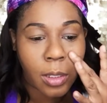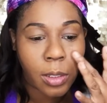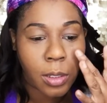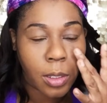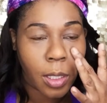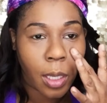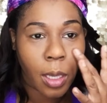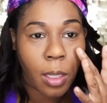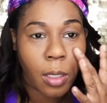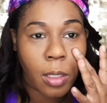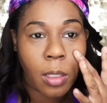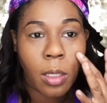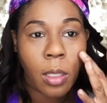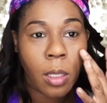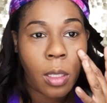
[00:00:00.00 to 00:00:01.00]

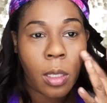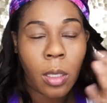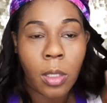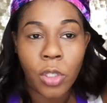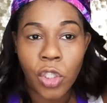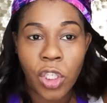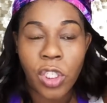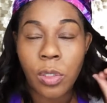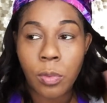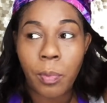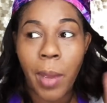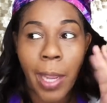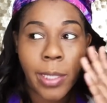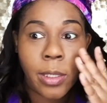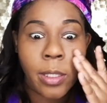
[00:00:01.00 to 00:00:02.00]
skin just
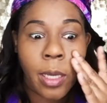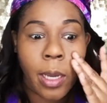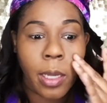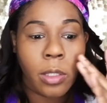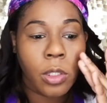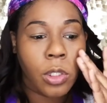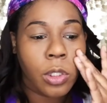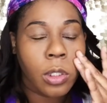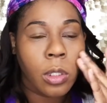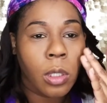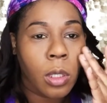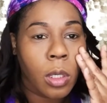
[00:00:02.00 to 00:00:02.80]
by touch.